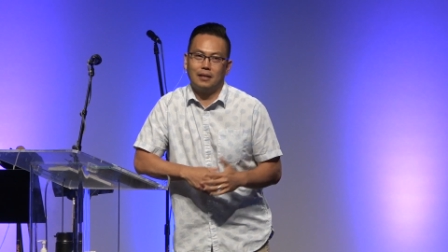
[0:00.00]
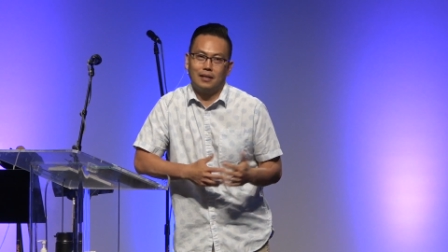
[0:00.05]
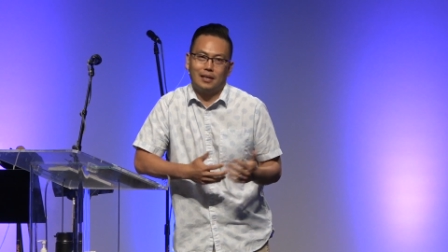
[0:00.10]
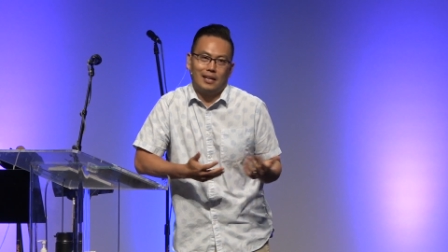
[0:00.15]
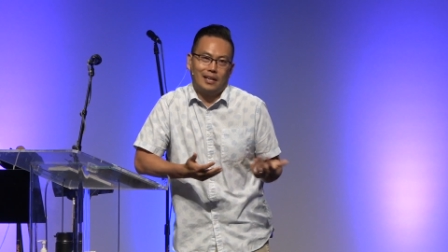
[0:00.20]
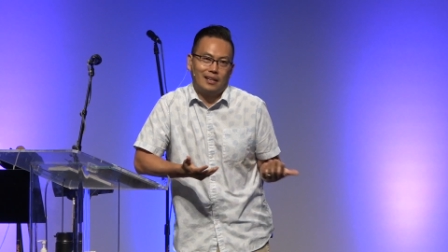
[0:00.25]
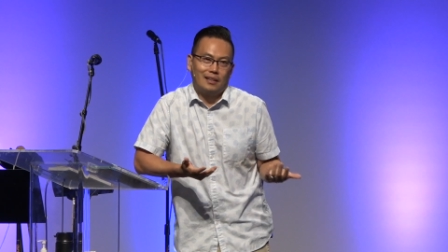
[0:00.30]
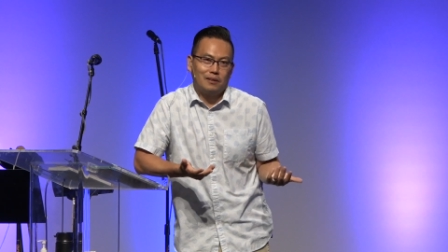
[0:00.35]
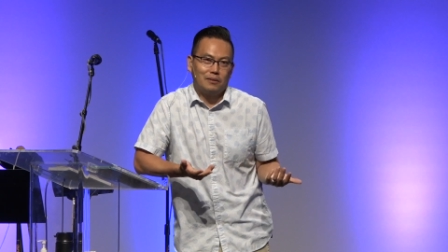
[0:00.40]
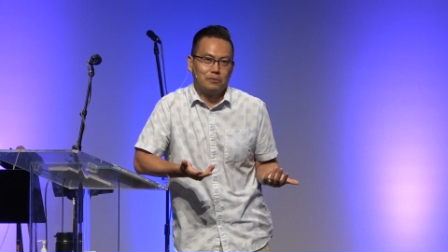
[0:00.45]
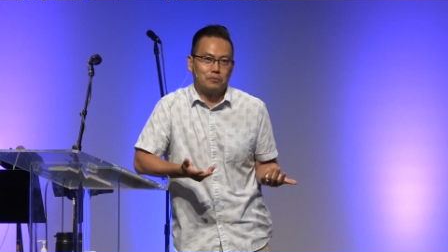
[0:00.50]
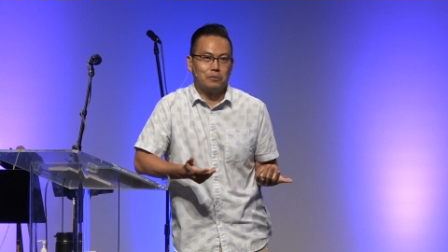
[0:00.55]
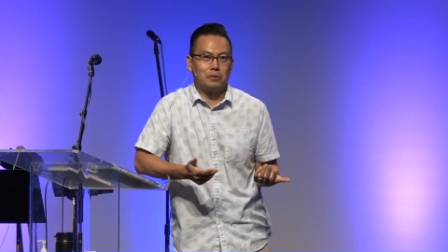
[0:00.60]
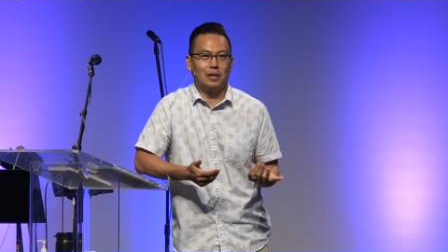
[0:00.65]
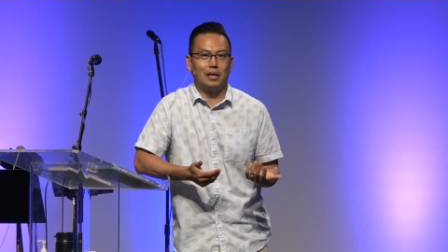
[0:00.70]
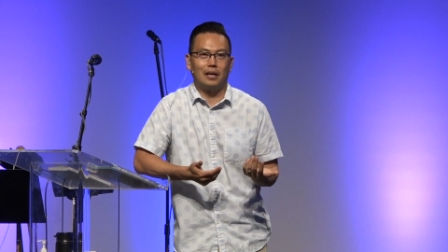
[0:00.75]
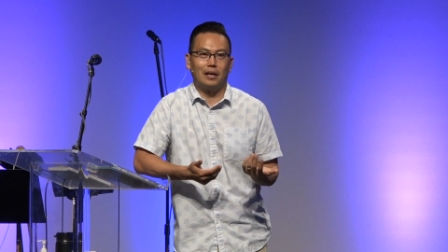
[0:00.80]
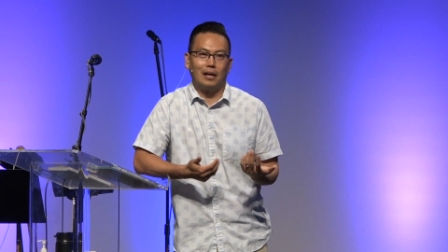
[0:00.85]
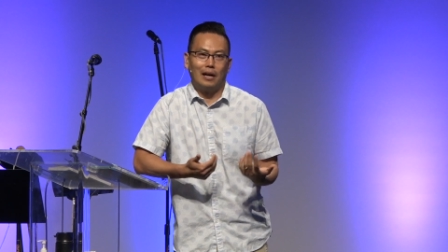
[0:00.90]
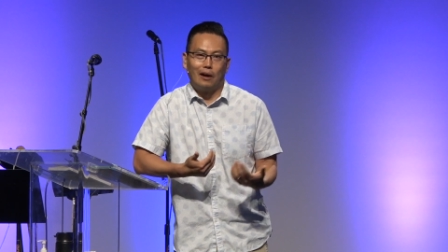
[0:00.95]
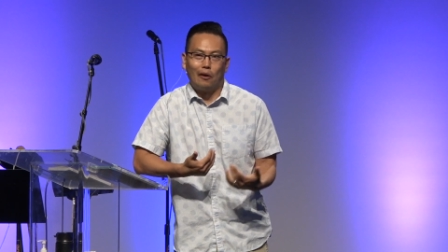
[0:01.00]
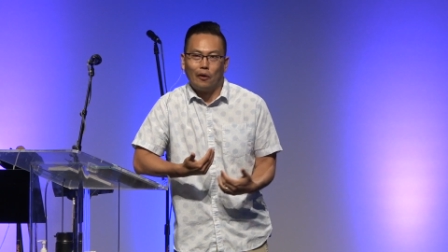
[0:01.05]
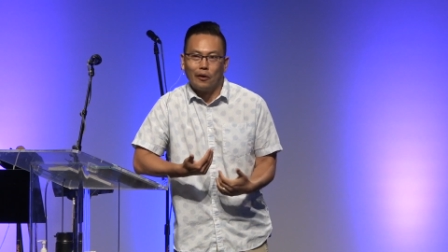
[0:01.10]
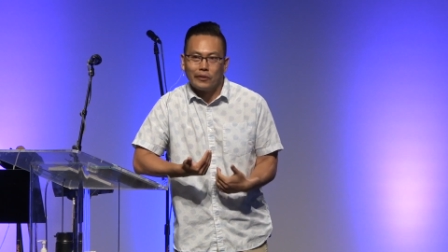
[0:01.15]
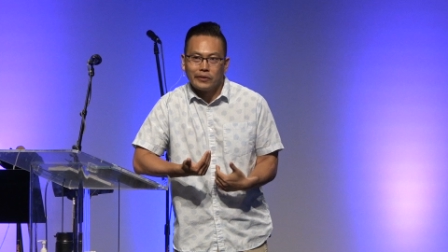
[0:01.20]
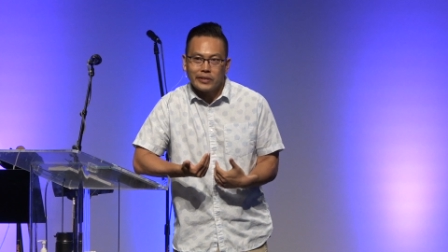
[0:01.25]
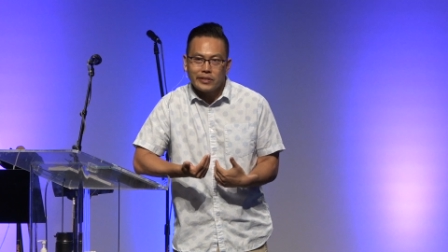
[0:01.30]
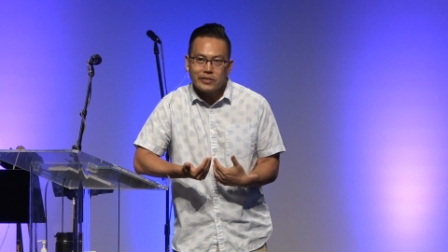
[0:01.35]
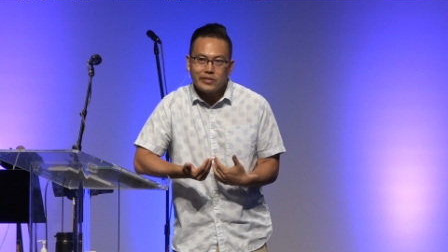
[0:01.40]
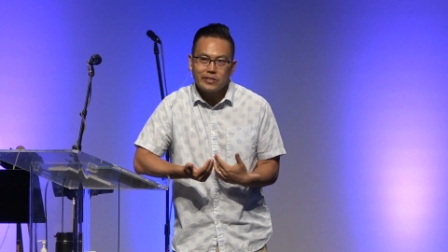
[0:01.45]
I
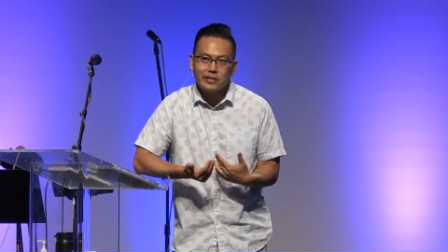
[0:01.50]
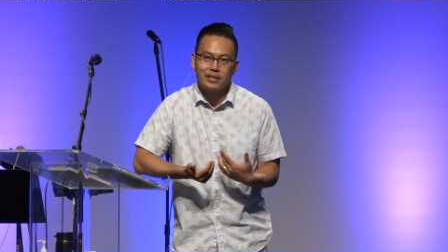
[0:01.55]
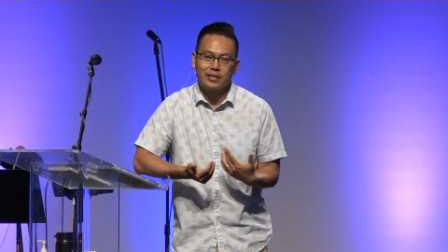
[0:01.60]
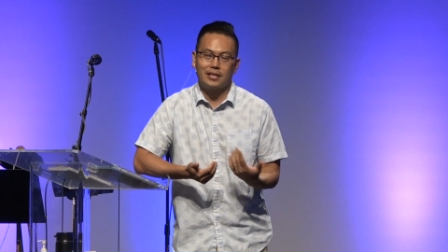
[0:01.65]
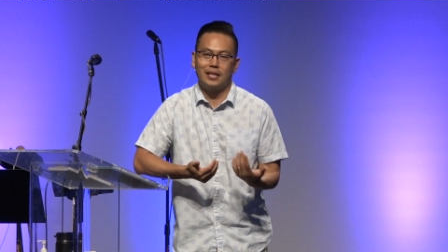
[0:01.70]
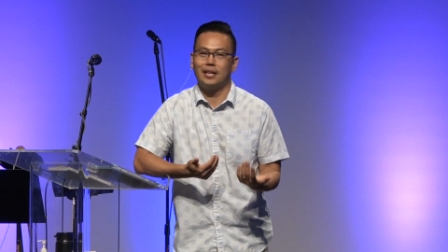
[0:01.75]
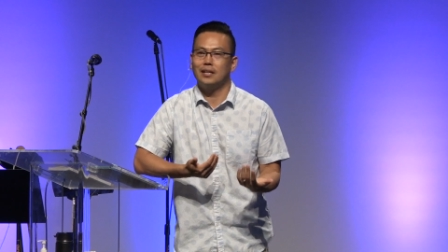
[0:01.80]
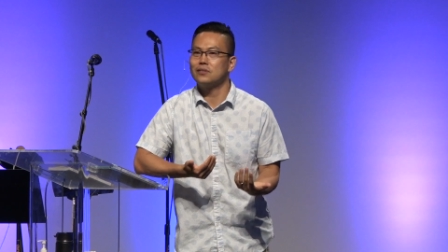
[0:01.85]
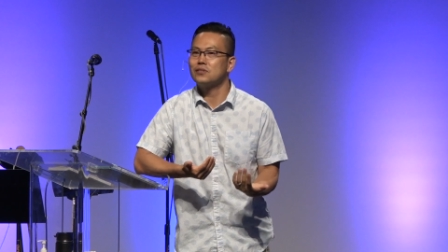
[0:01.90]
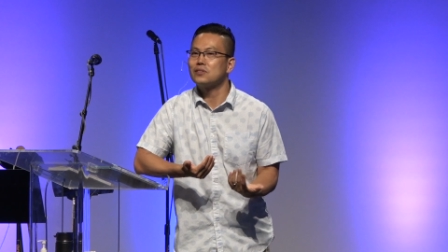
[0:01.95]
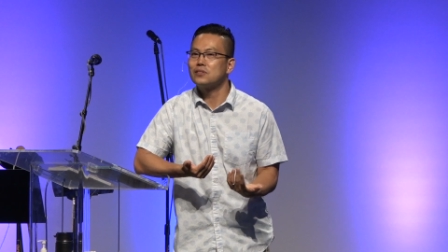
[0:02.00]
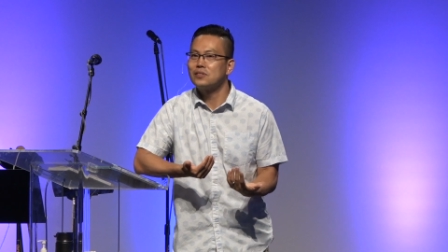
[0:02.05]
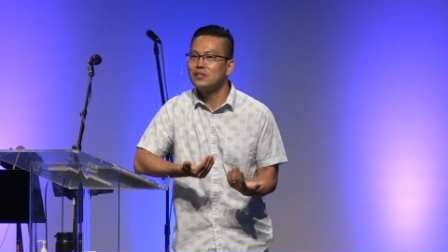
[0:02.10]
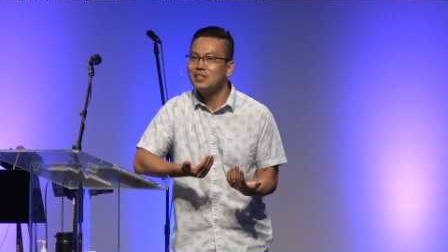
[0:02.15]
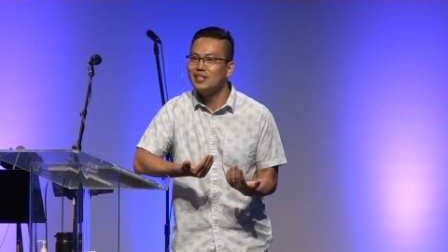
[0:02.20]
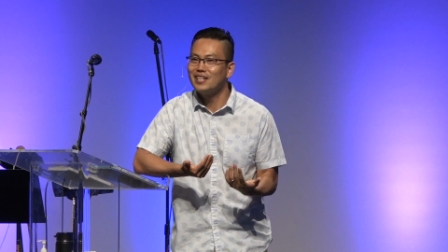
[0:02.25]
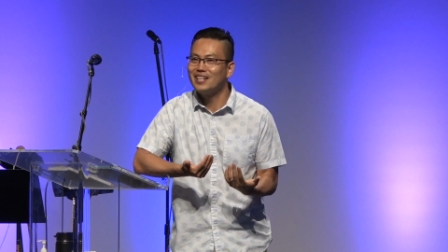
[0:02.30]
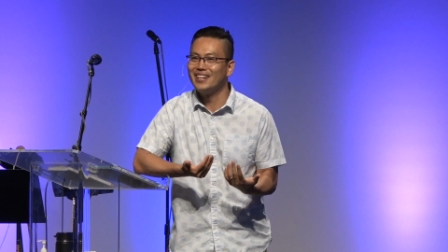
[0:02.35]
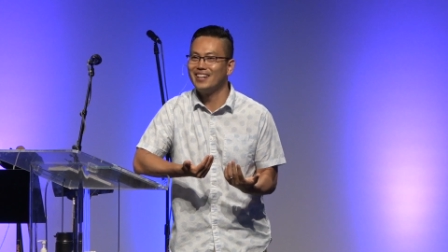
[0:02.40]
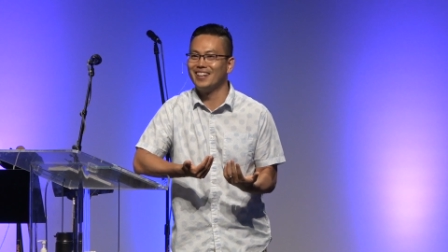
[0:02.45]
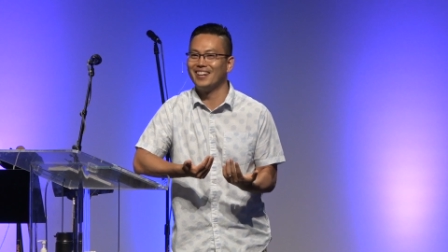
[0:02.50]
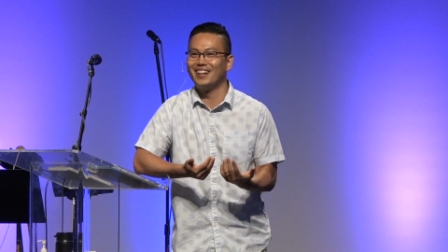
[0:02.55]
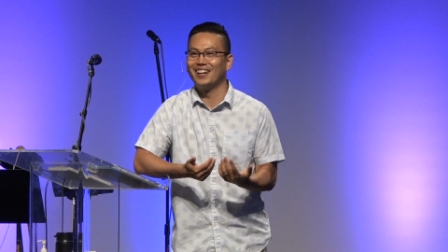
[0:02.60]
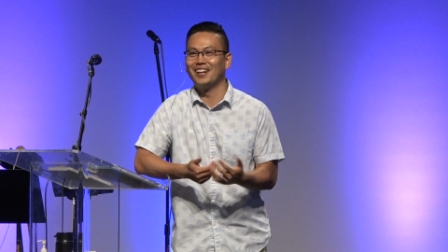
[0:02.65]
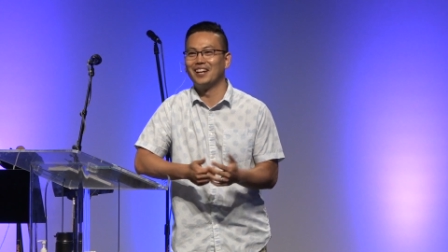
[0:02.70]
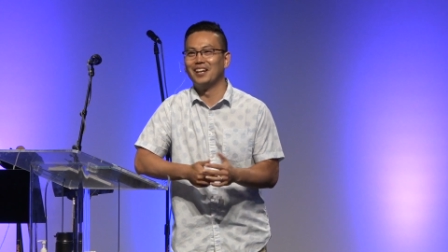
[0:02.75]
honestly can't see